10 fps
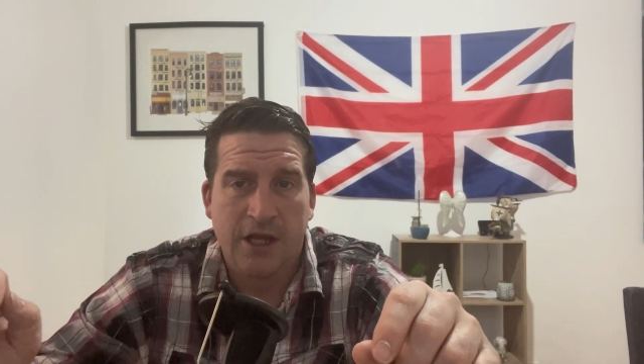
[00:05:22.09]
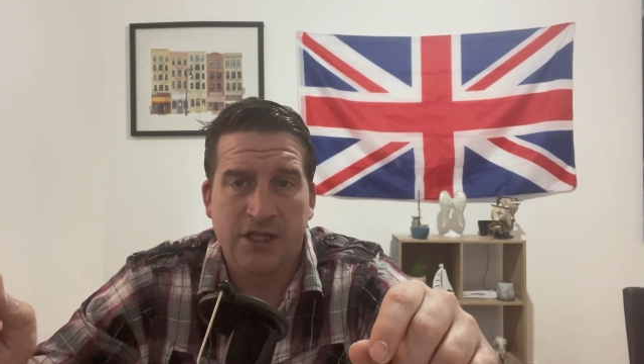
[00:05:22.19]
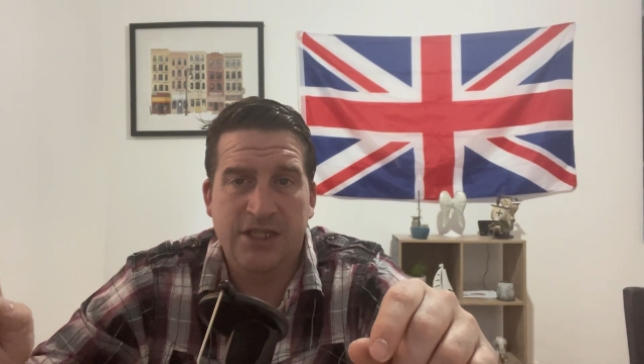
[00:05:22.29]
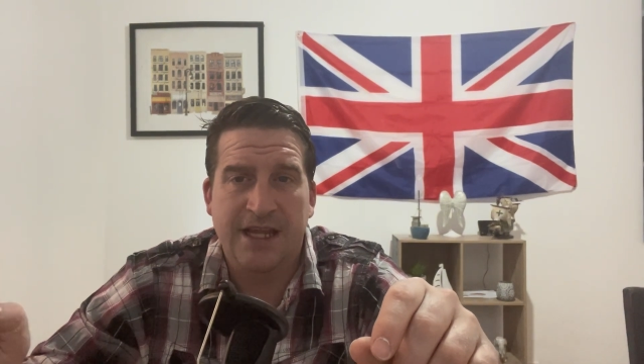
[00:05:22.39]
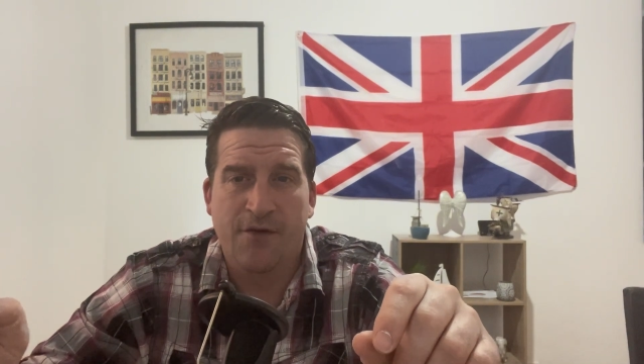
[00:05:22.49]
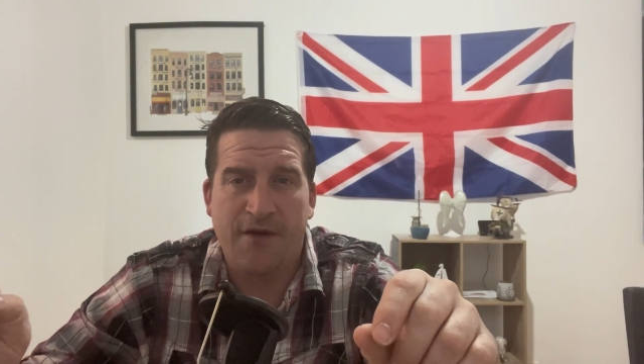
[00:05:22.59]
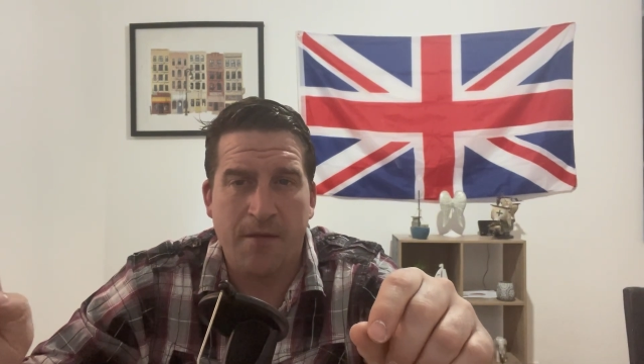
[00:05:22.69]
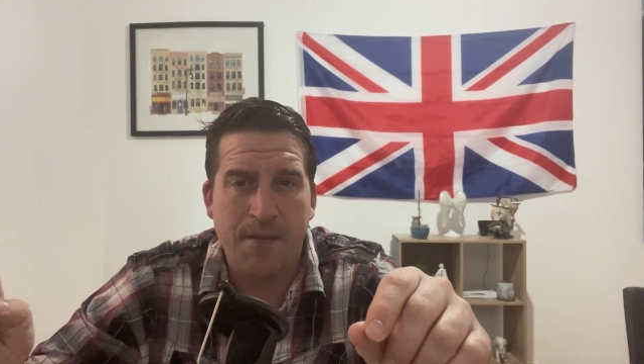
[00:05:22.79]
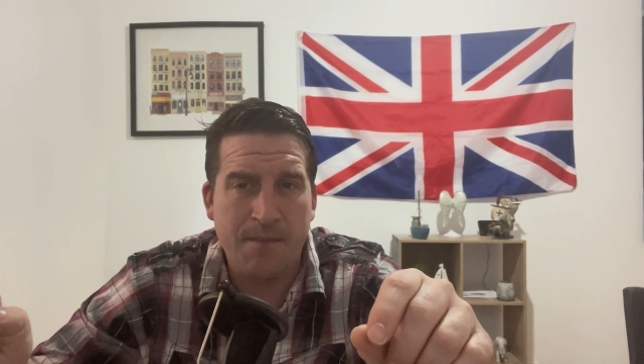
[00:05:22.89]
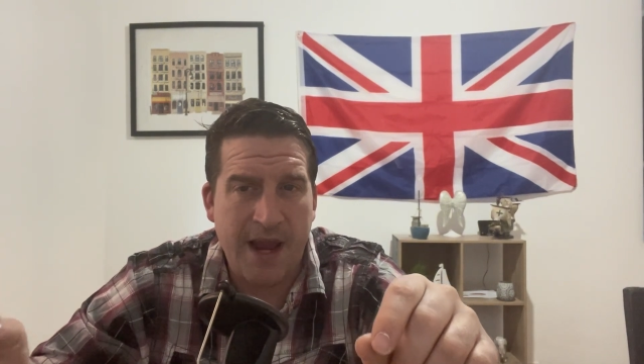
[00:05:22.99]
still
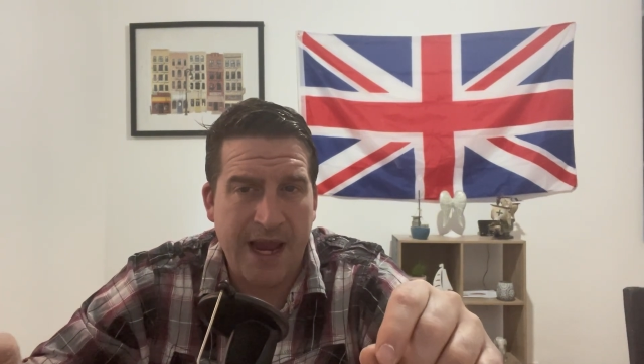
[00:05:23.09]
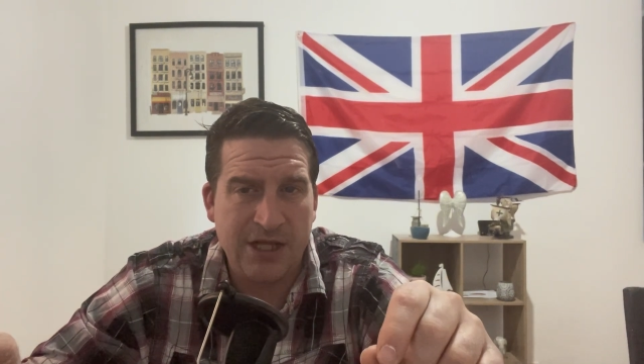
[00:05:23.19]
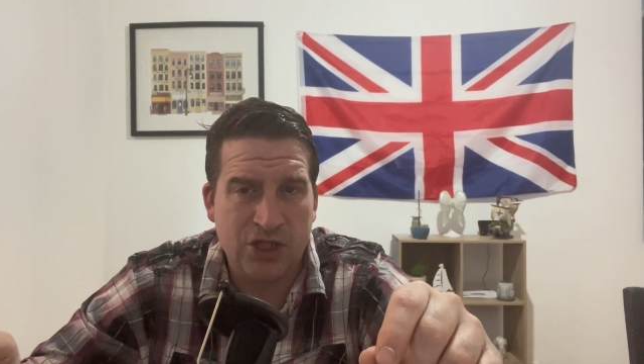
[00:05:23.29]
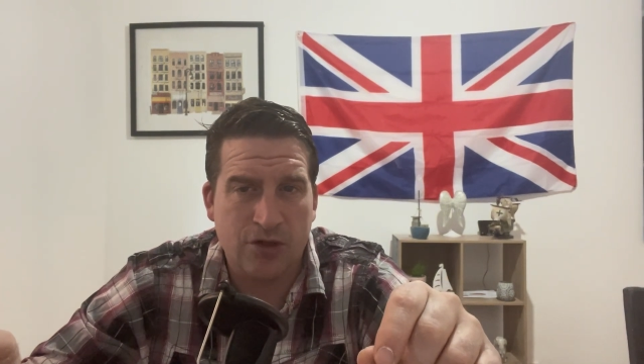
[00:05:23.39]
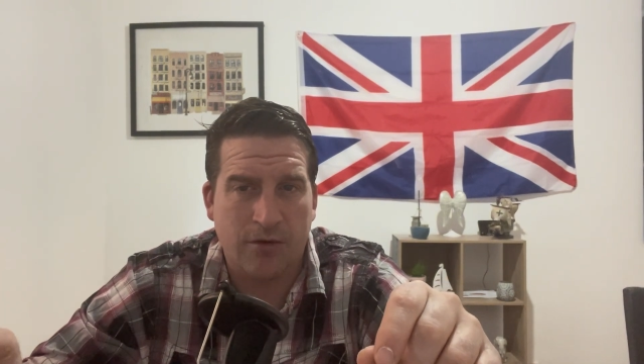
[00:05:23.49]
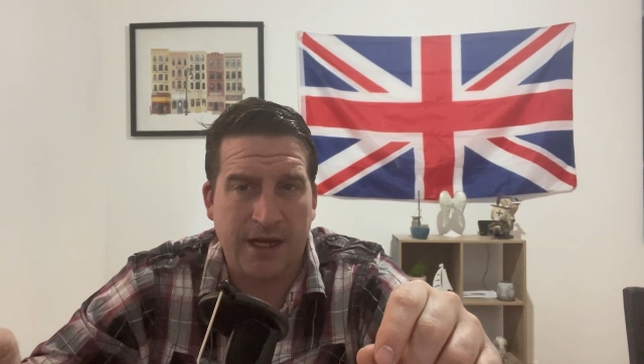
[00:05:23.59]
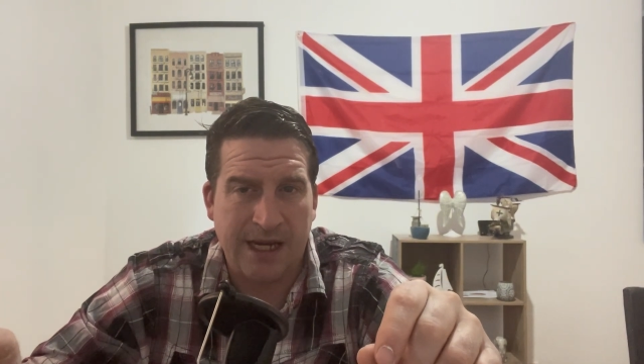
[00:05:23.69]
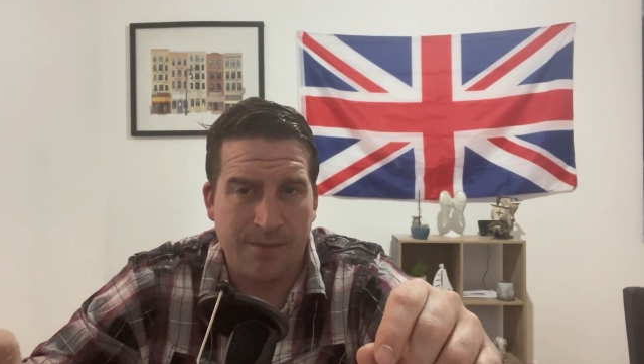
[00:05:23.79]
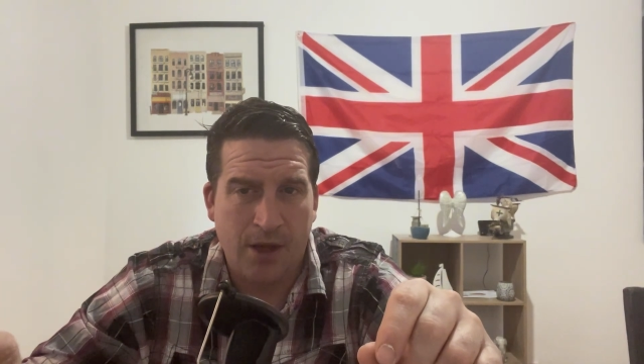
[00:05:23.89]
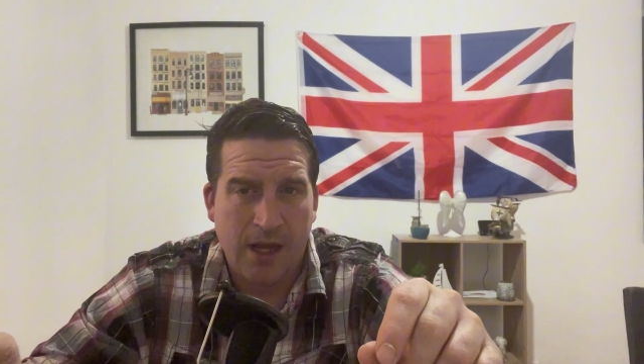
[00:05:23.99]
very
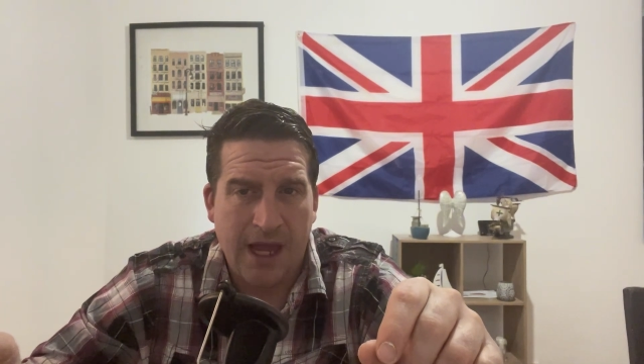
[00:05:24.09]
mainstream